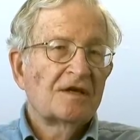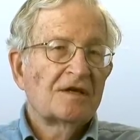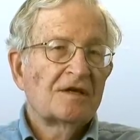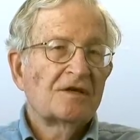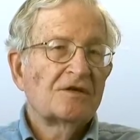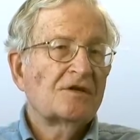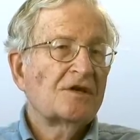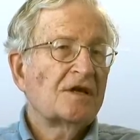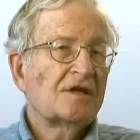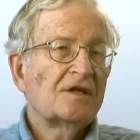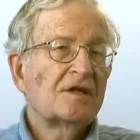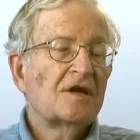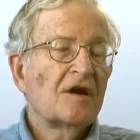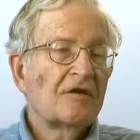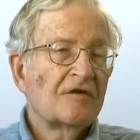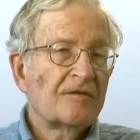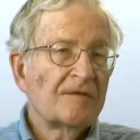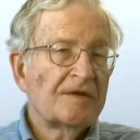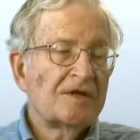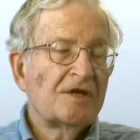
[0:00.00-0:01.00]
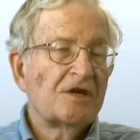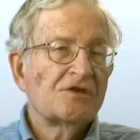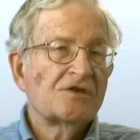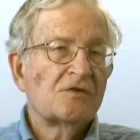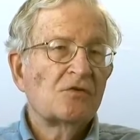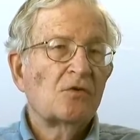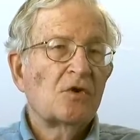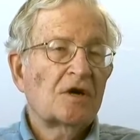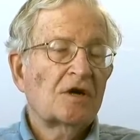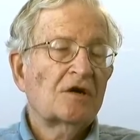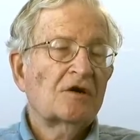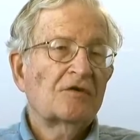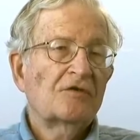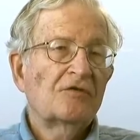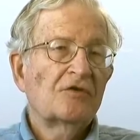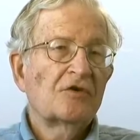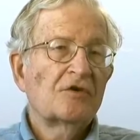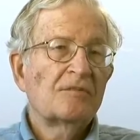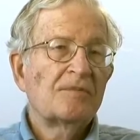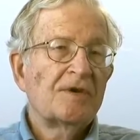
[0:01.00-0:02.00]
uh, said the government doesn't work
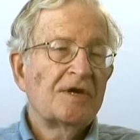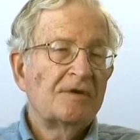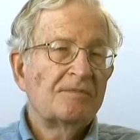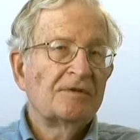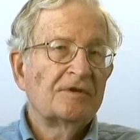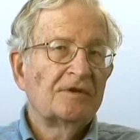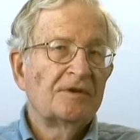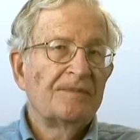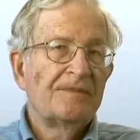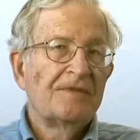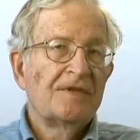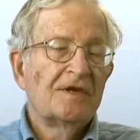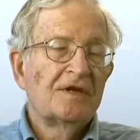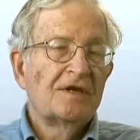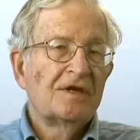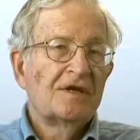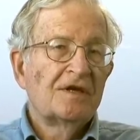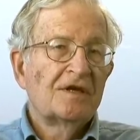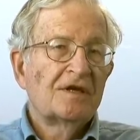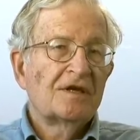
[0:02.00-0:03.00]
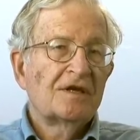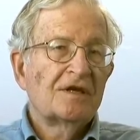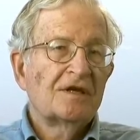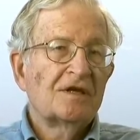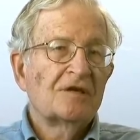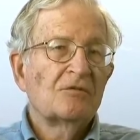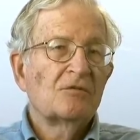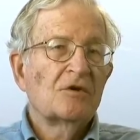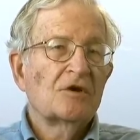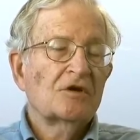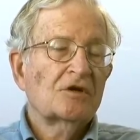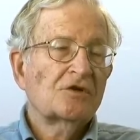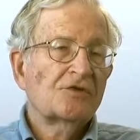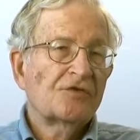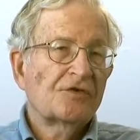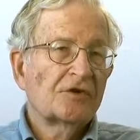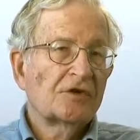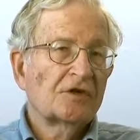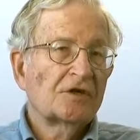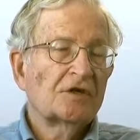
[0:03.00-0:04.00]
for the people. It works
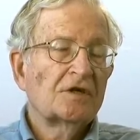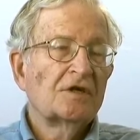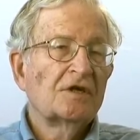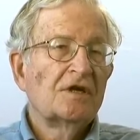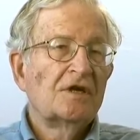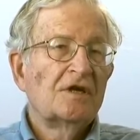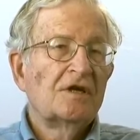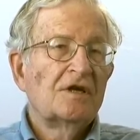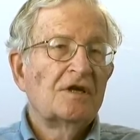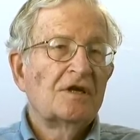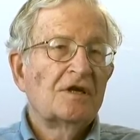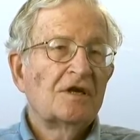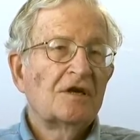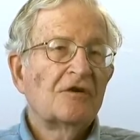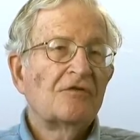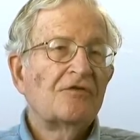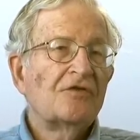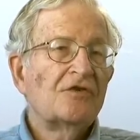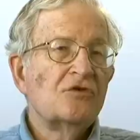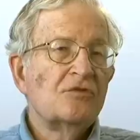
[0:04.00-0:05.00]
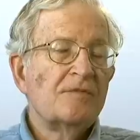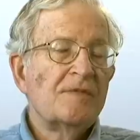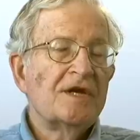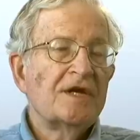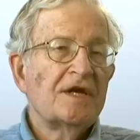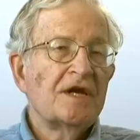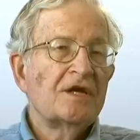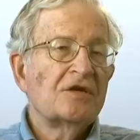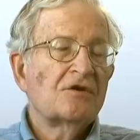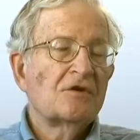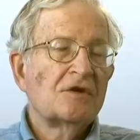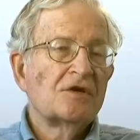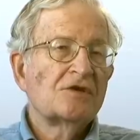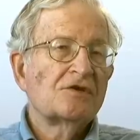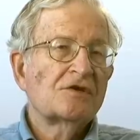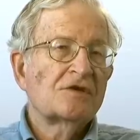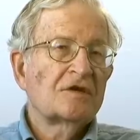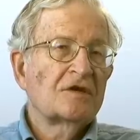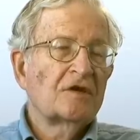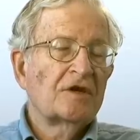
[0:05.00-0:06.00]
for a few big
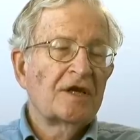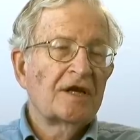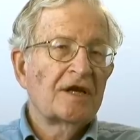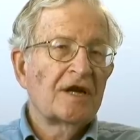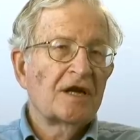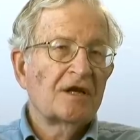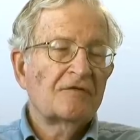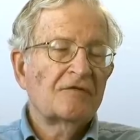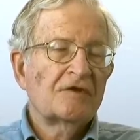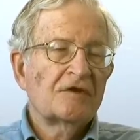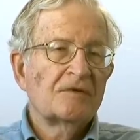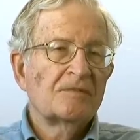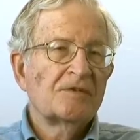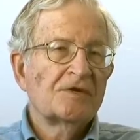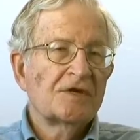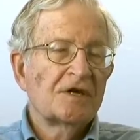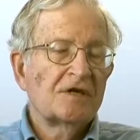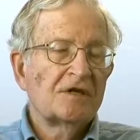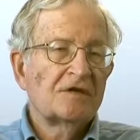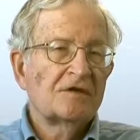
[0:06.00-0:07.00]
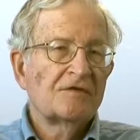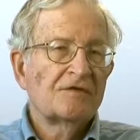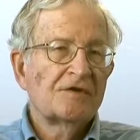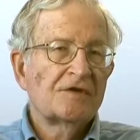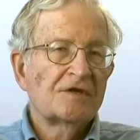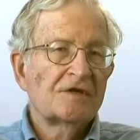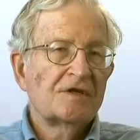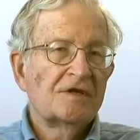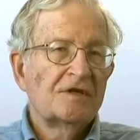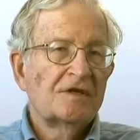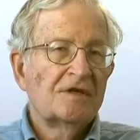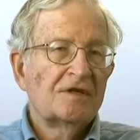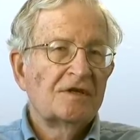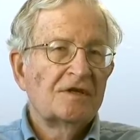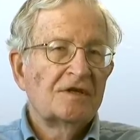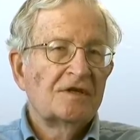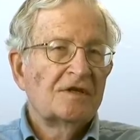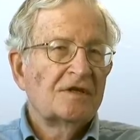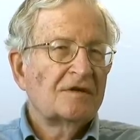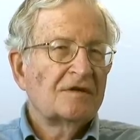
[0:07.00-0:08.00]
interests looking out for themselves.
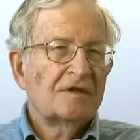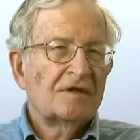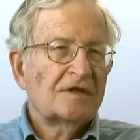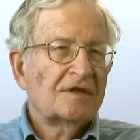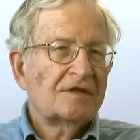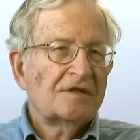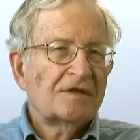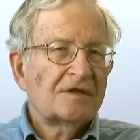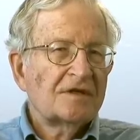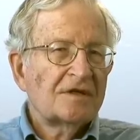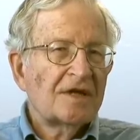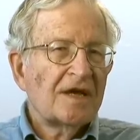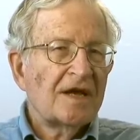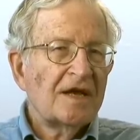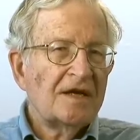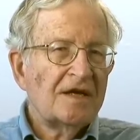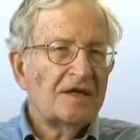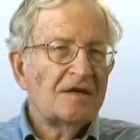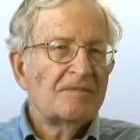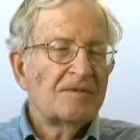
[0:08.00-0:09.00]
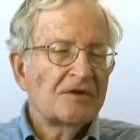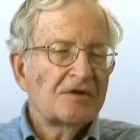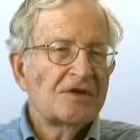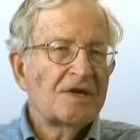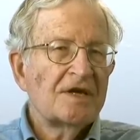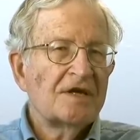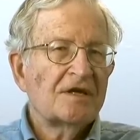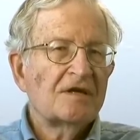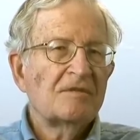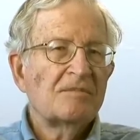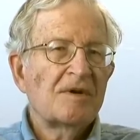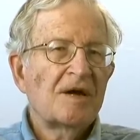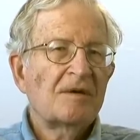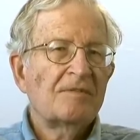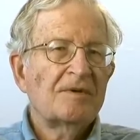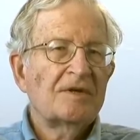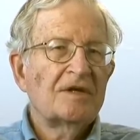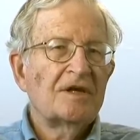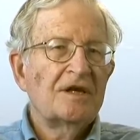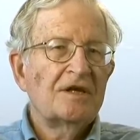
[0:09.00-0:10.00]
Well, that's 80% of the
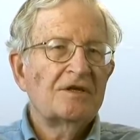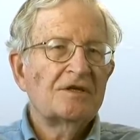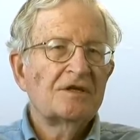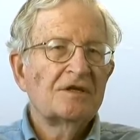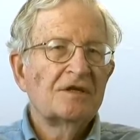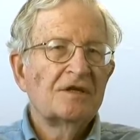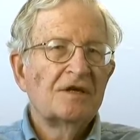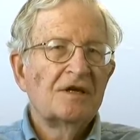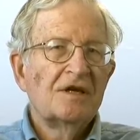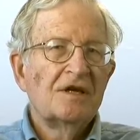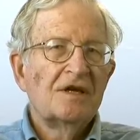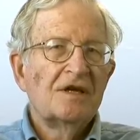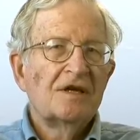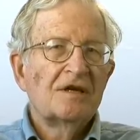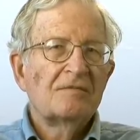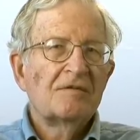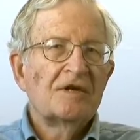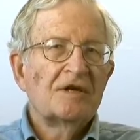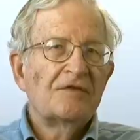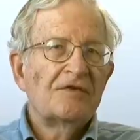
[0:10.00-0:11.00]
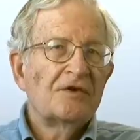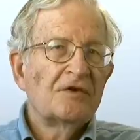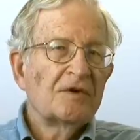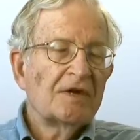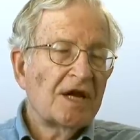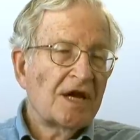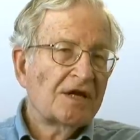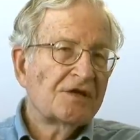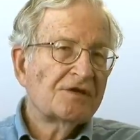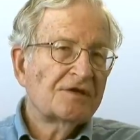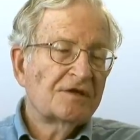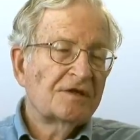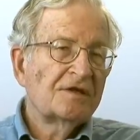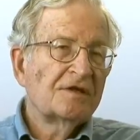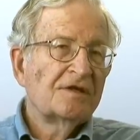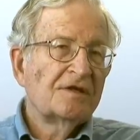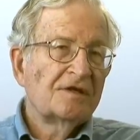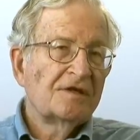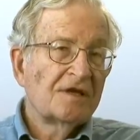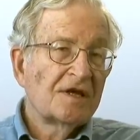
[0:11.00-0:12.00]
population. But if you had asked
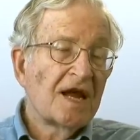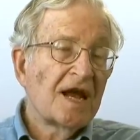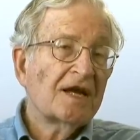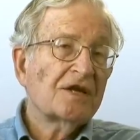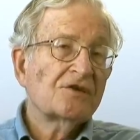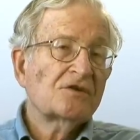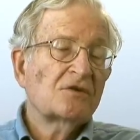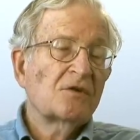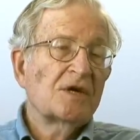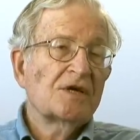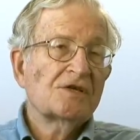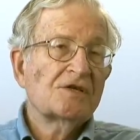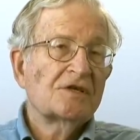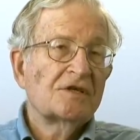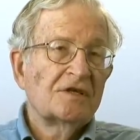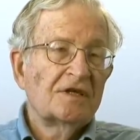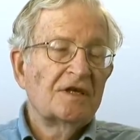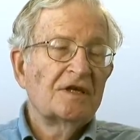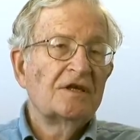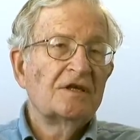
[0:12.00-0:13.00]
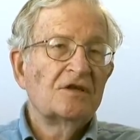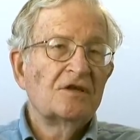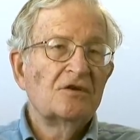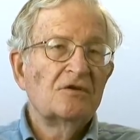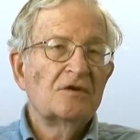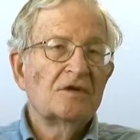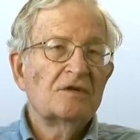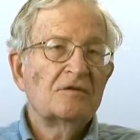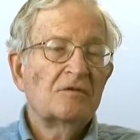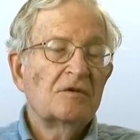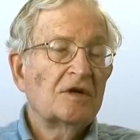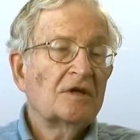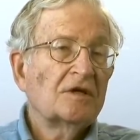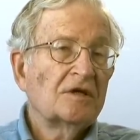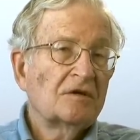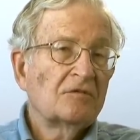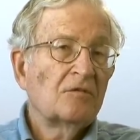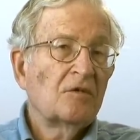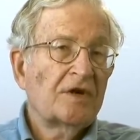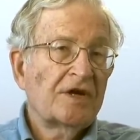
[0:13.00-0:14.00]
the next question, they didn't do it,
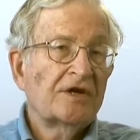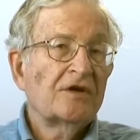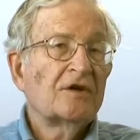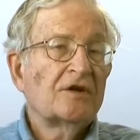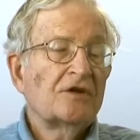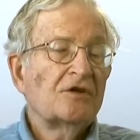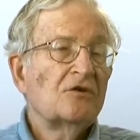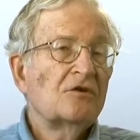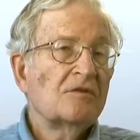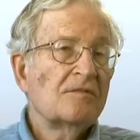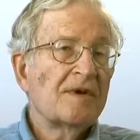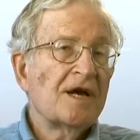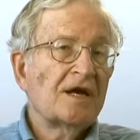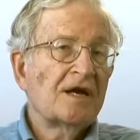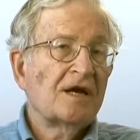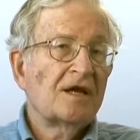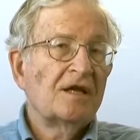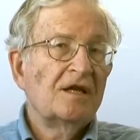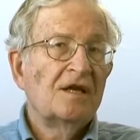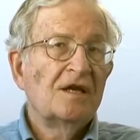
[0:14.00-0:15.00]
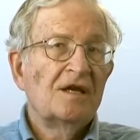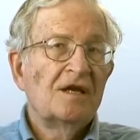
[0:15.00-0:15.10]
well, what are you going to do about it?